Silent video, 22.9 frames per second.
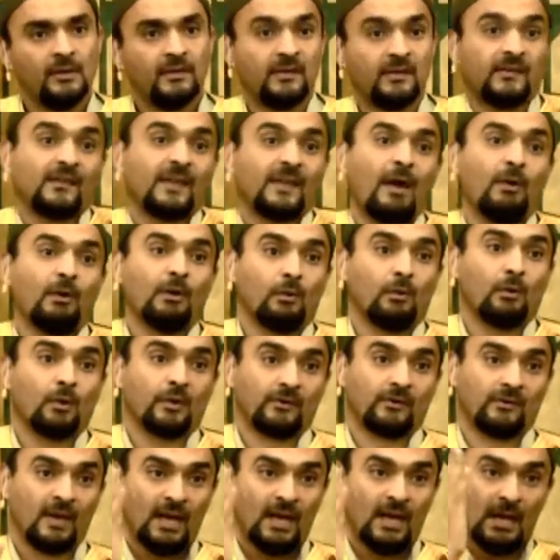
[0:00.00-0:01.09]
This is how it
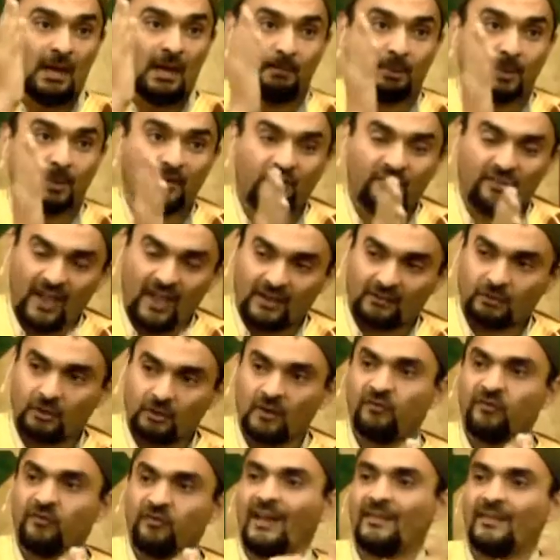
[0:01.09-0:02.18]
works. Perfect
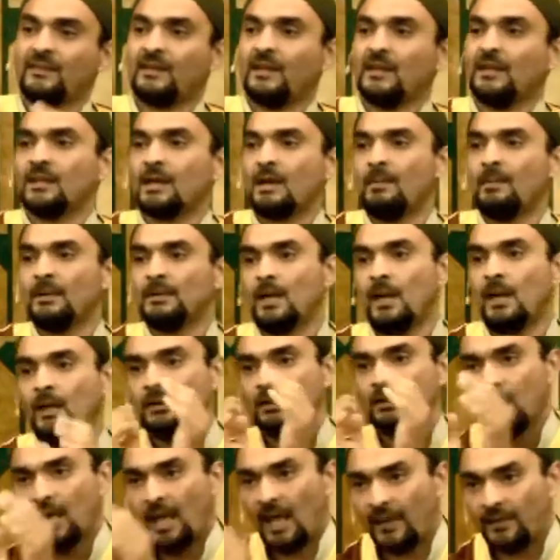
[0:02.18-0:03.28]
your fasting in
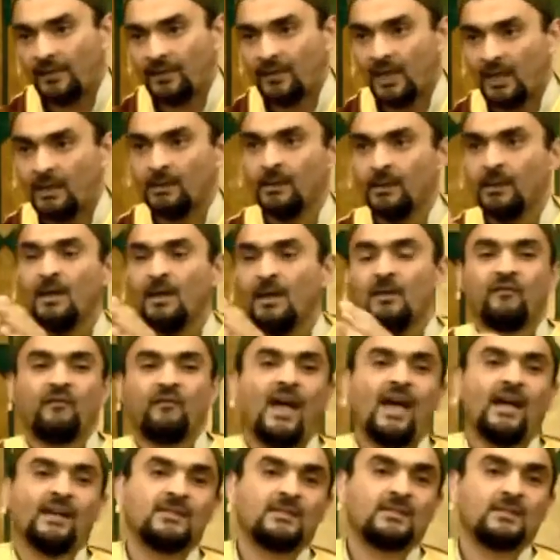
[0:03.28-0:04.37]
Ramadan and then
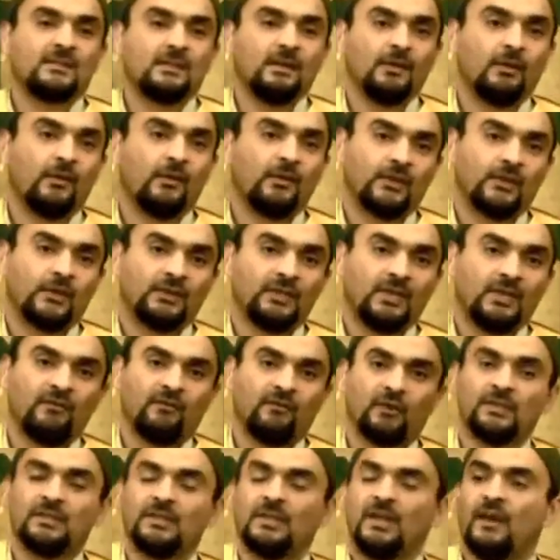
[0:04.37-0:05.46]
fast you know, 13,
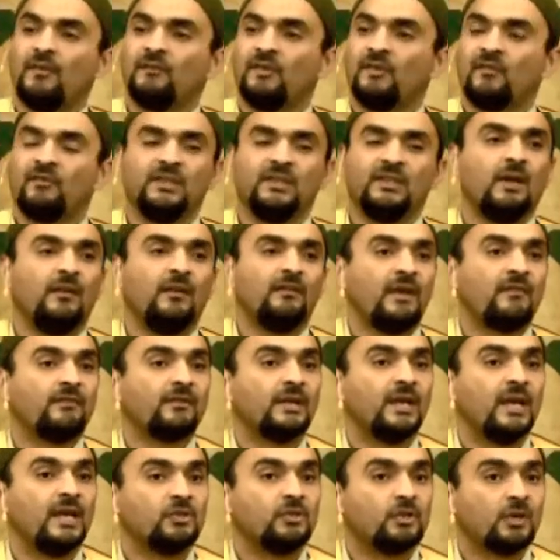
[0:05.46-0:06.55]
14, and 15 of
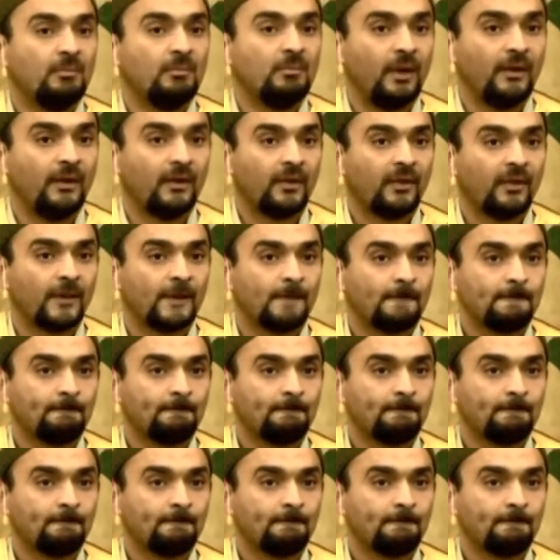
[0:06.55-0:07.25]
every Hijri month.